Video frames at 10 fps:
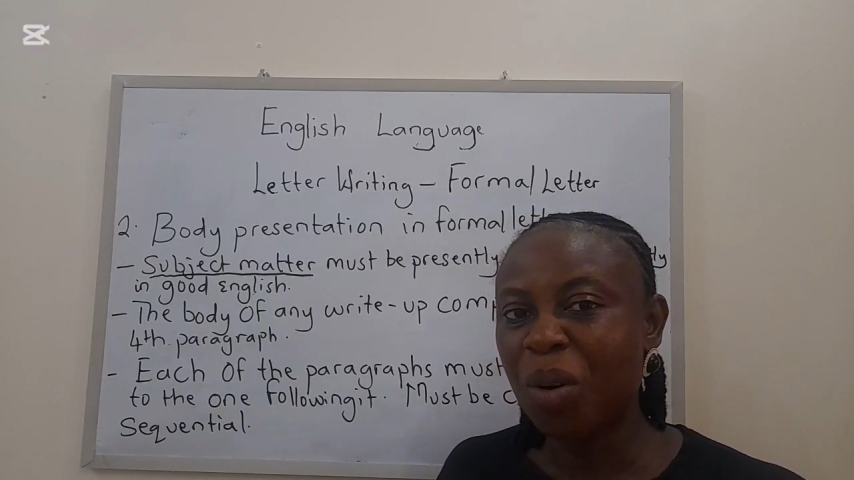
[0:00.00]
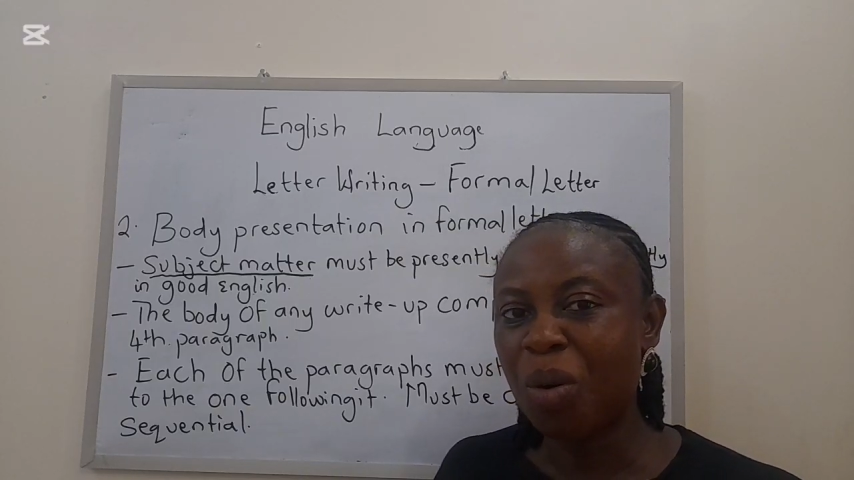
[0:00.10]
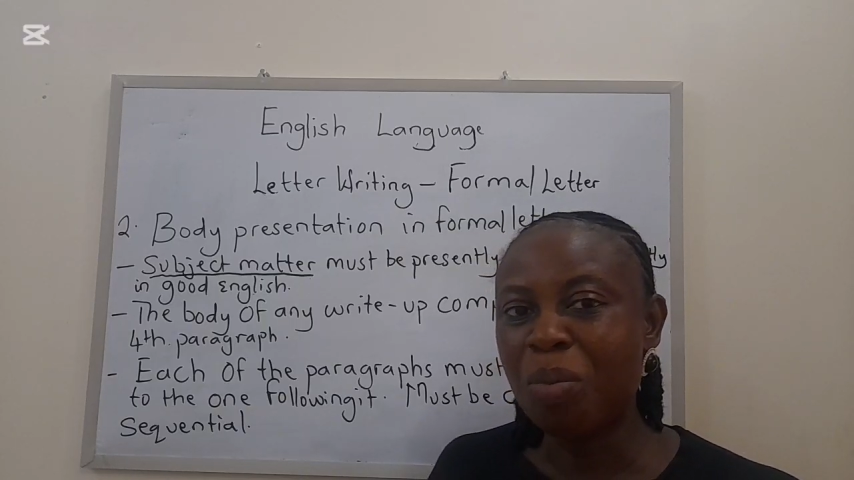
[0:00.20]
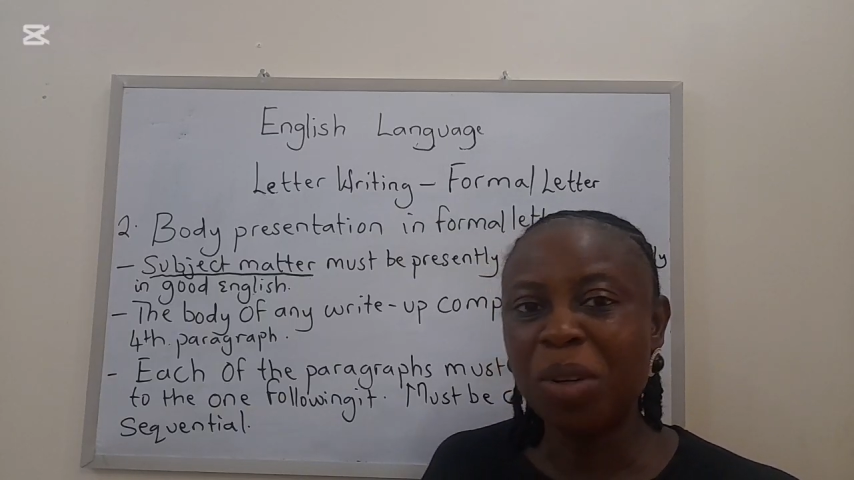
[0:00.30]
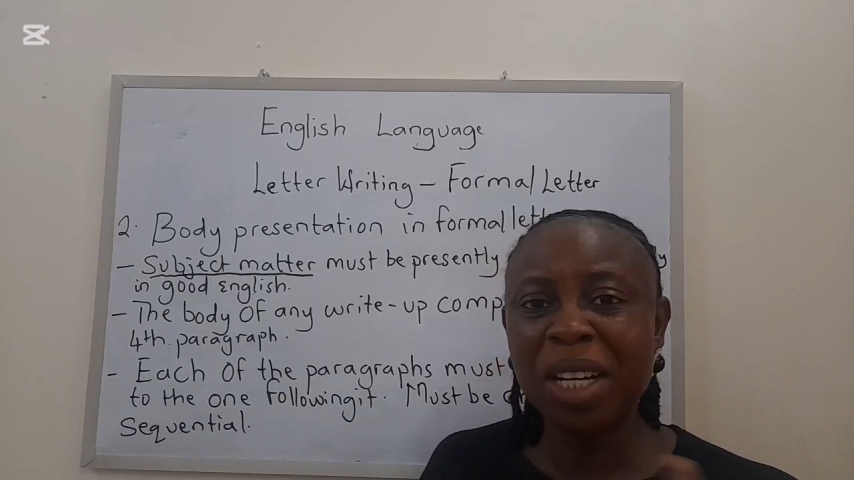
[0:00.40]

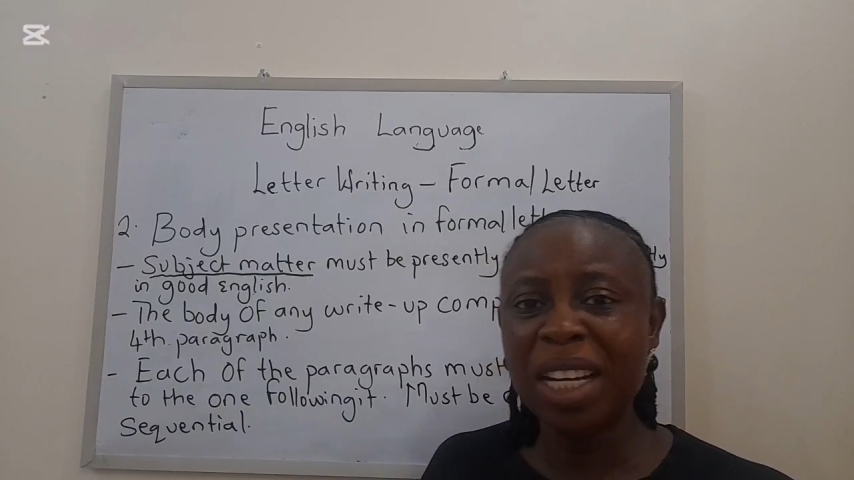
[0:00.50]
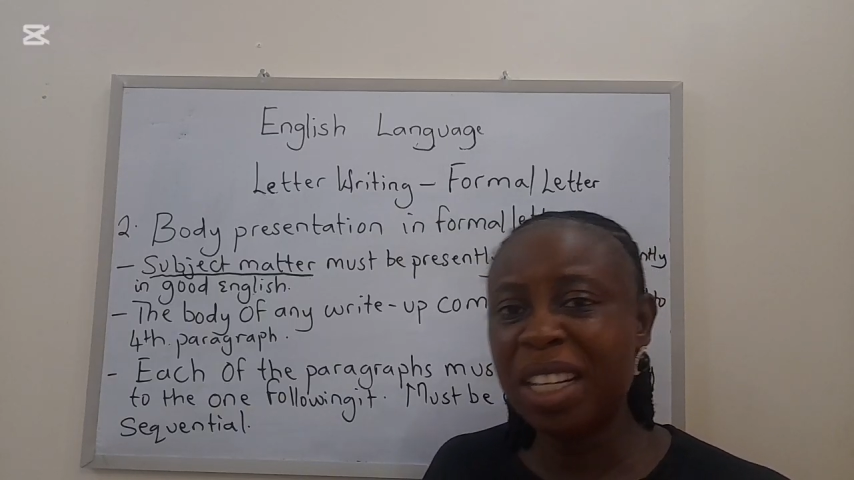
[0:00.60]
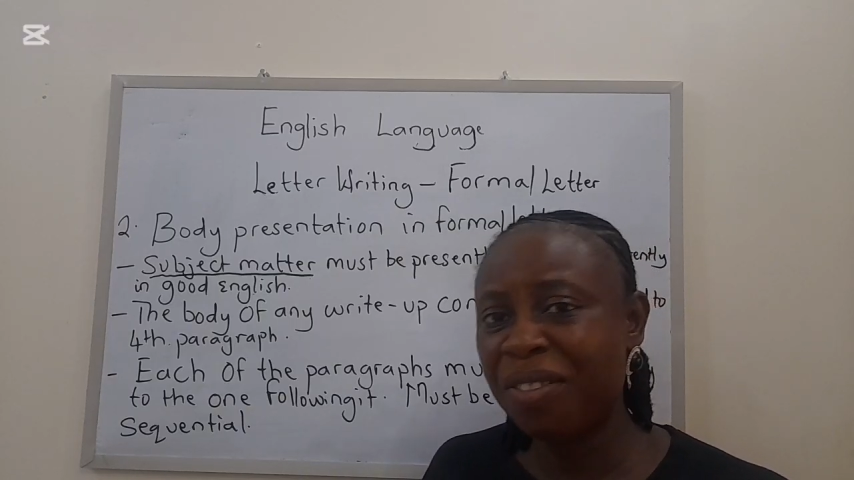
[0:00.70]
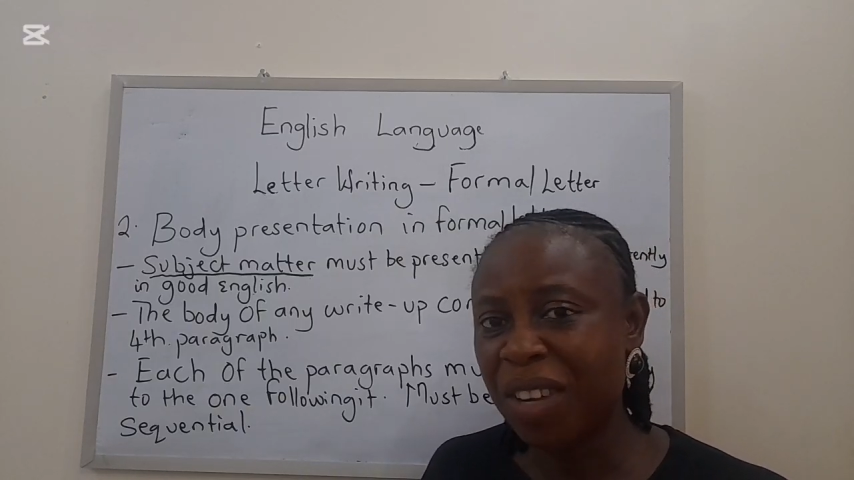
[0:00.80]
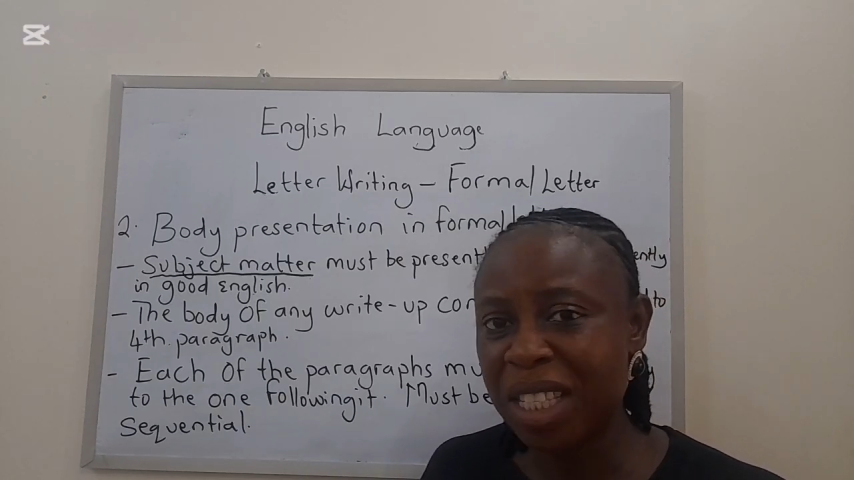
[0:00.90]
or modern
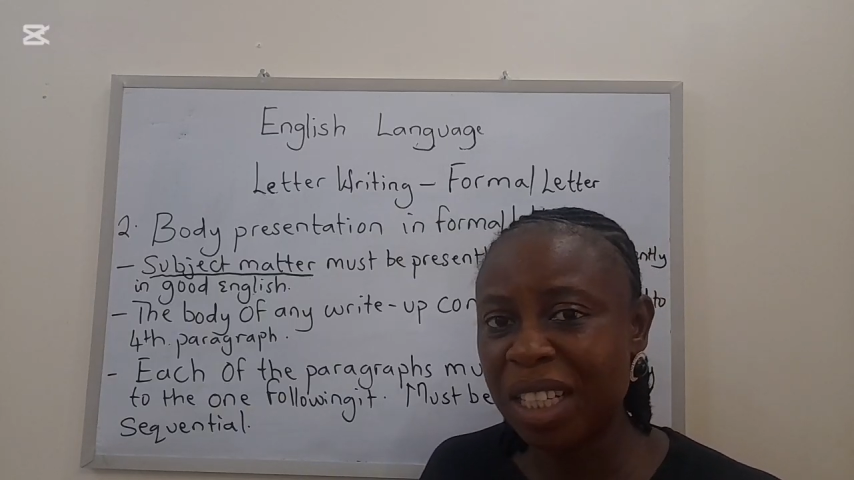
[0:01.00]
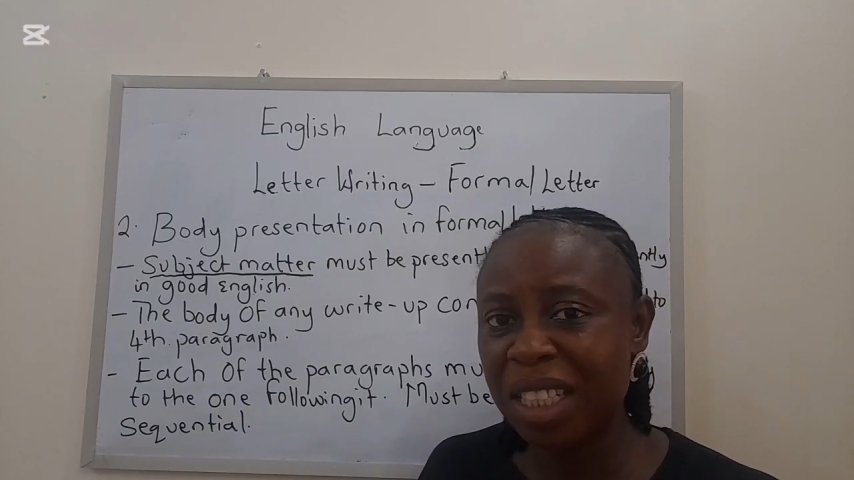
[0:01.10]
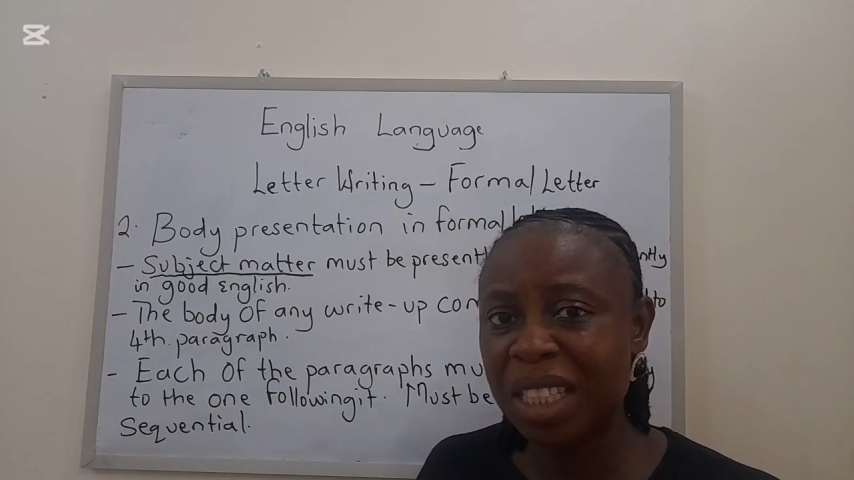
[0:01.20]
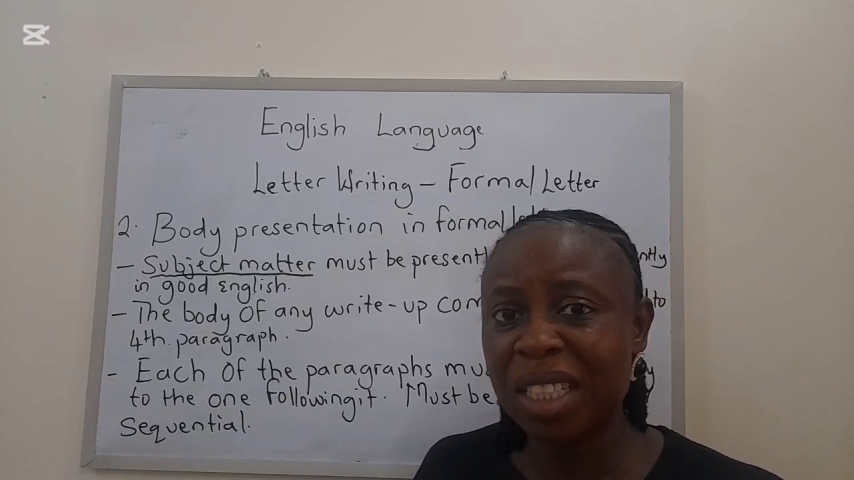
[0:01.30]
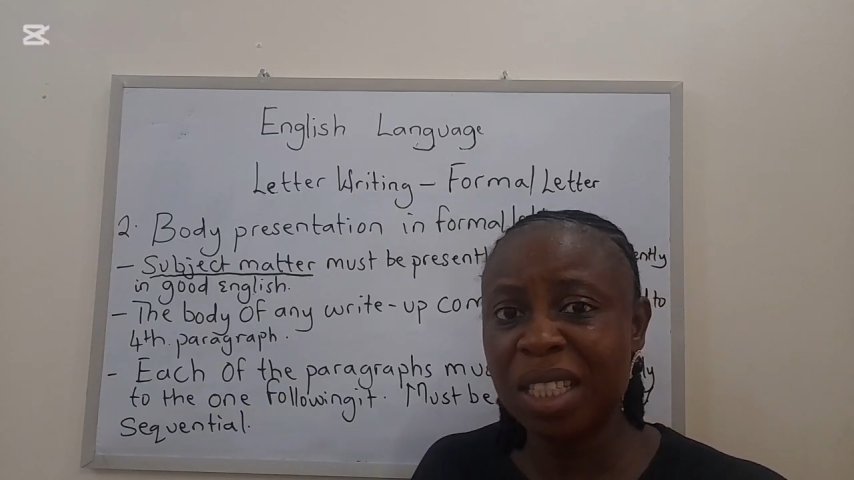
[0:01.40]
day
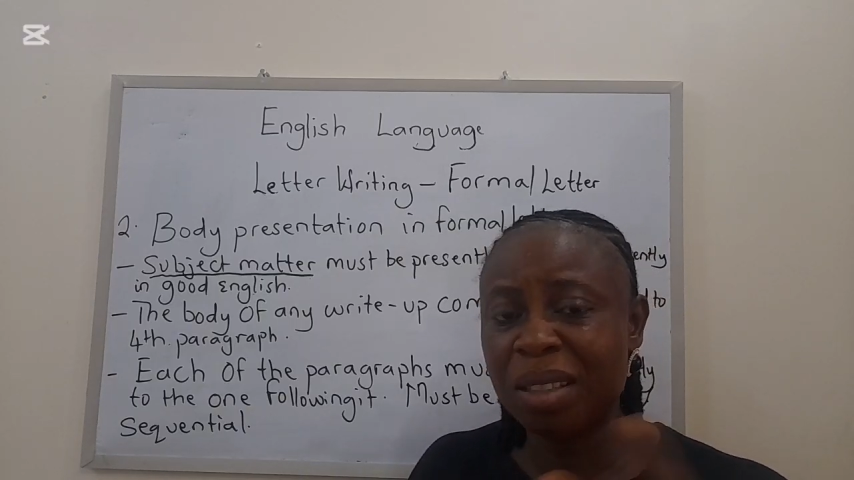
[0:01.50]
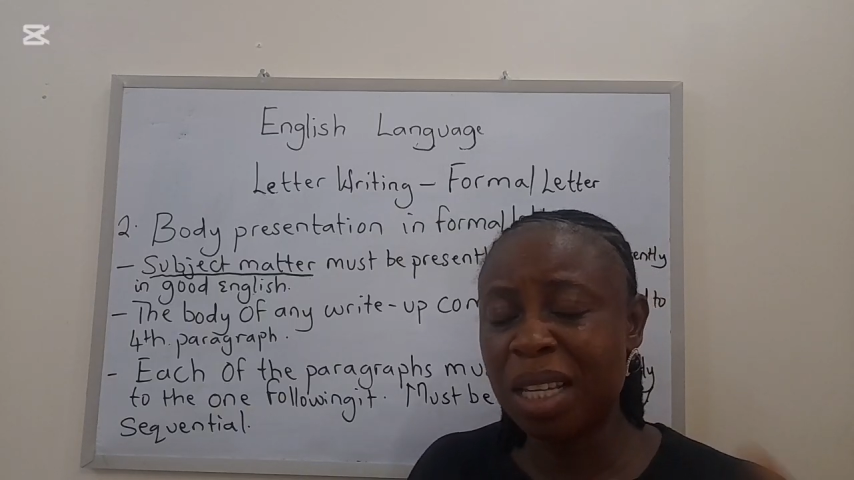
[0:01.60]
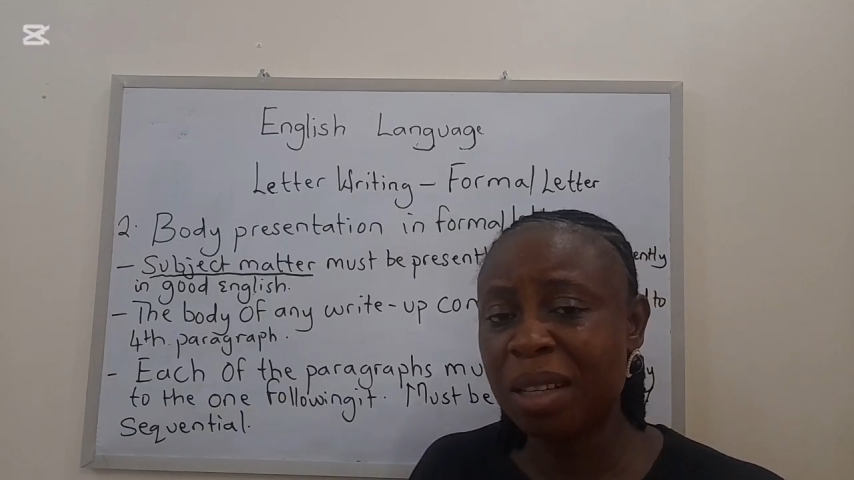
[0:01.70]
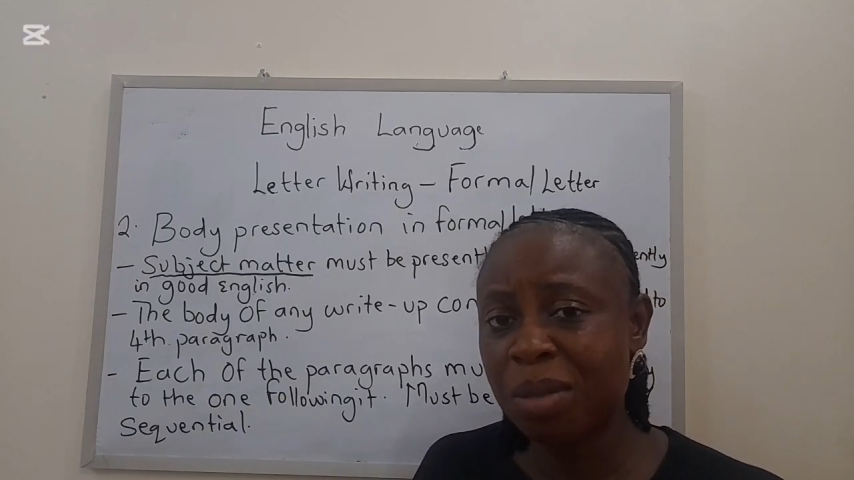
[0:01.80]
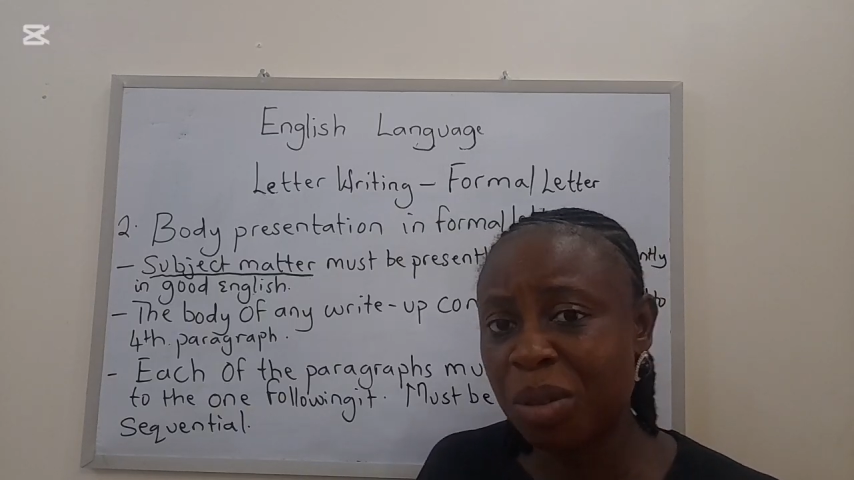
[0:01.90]
facilities in
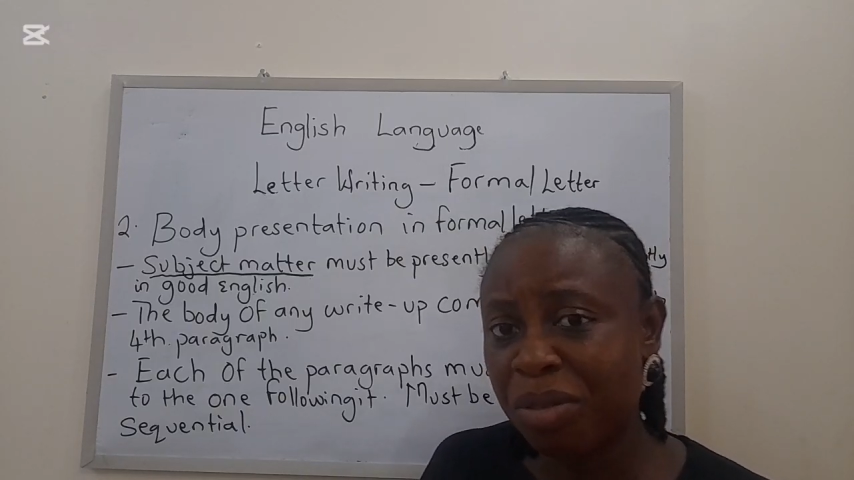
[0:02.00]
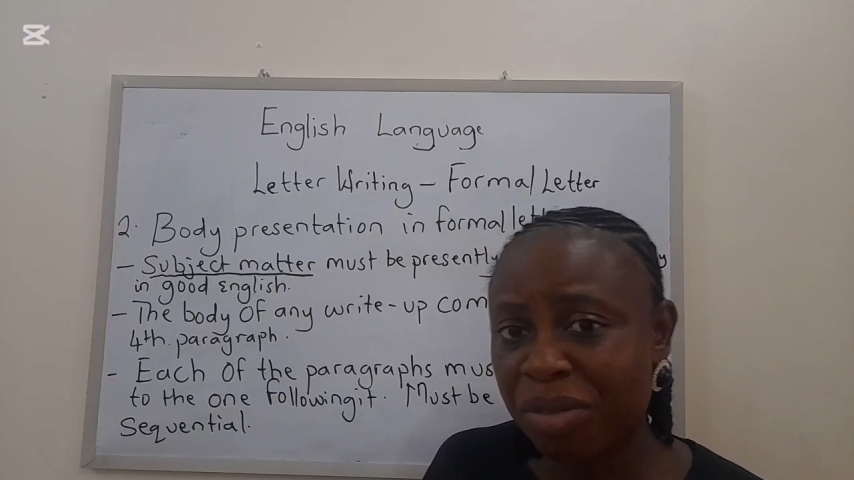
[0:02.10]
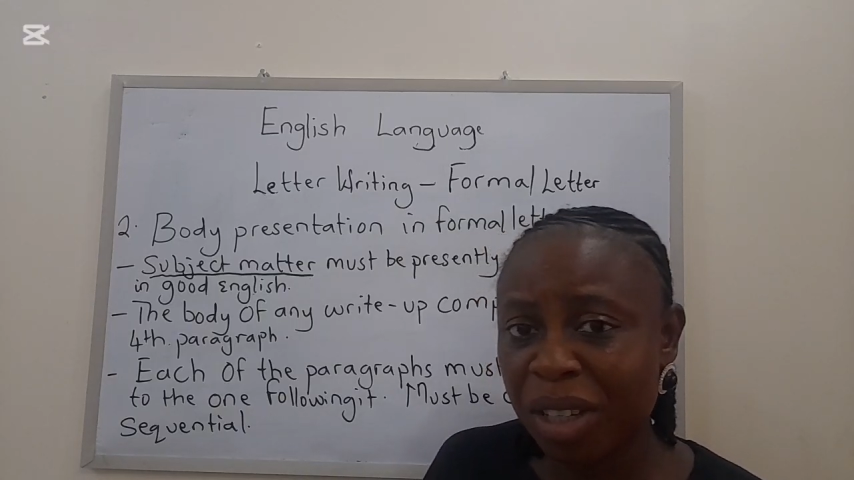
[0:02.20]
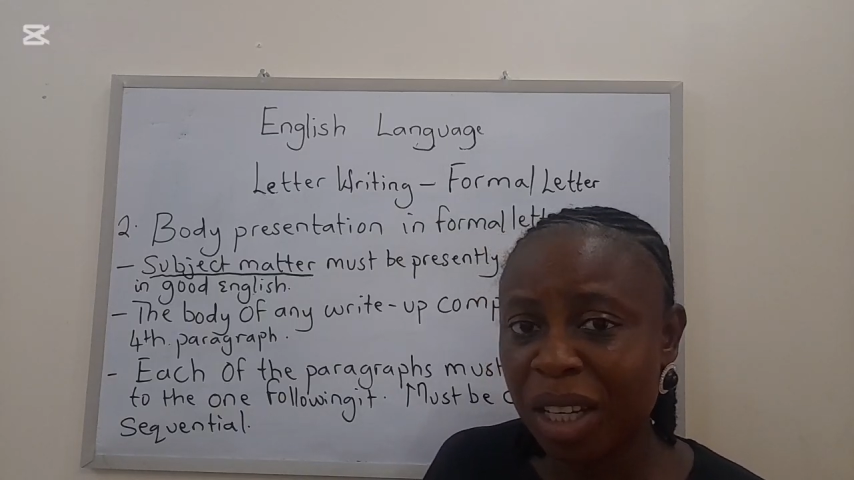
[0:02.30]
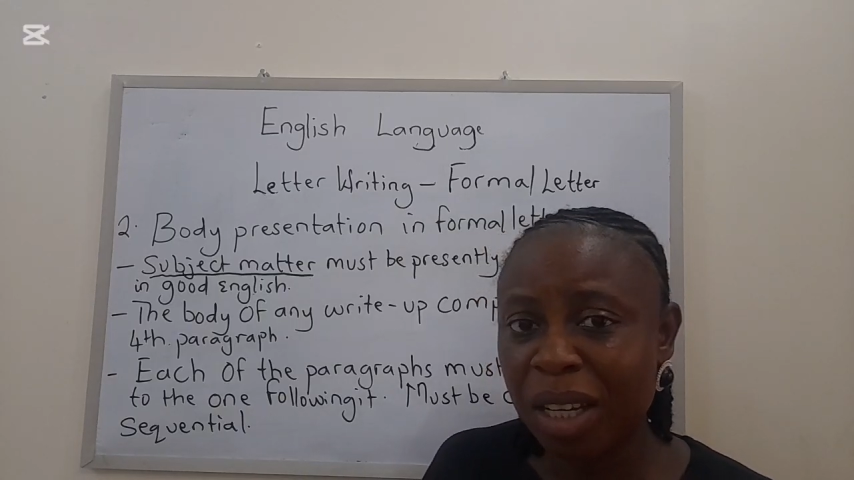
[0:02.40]
terms of